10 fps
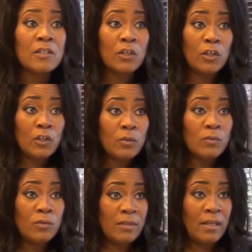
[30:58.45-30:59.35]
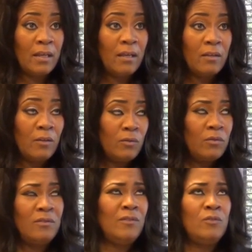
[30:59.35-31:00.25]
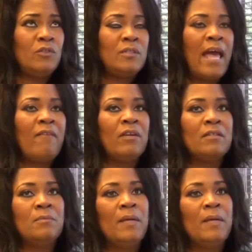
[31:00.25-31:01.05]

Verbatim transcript: is a huge thing. You know, just having a